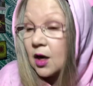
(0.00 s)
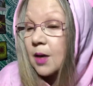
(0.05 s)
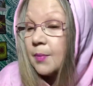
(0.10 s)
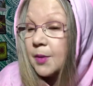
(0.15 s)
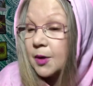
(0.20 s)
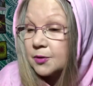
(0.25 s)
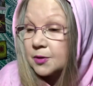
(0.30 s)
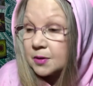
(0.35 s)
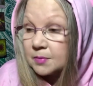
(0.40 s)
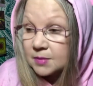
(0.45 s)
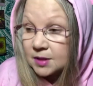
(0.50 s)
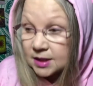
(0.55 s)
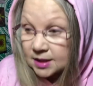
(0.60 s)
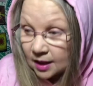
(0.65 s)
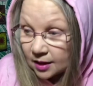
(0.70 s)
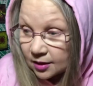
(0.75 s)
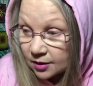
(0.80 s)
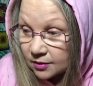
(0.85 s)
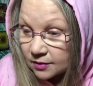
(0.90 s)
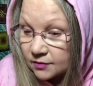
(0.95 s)
about
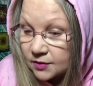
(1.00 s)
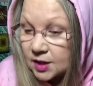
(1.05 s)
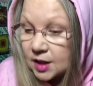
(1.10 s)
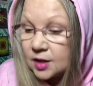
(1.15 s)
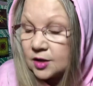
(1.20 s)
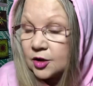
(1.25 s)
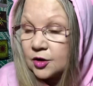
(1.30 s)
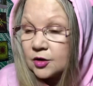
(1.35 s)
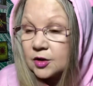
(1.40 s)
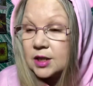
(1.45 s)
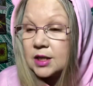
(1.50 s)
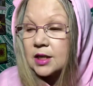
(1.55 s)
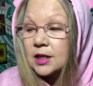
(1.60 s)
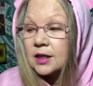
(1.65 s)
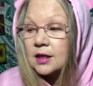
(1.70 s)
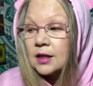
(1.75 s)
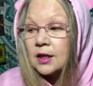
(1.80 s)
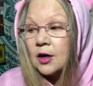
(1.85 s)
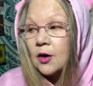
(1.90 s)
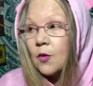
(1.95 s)
themselves and you're
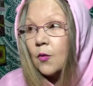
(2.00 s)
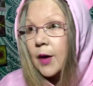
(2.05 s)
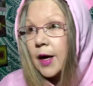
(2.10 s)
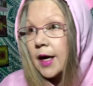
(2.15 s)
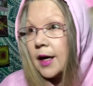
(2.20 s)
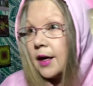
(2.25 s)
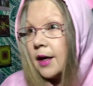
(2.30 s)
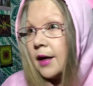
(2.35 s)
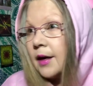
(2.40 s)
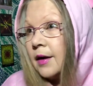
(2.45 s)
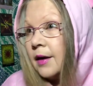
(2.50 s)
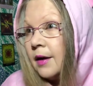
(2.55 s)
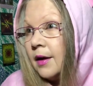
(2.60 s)
sitting there waiting?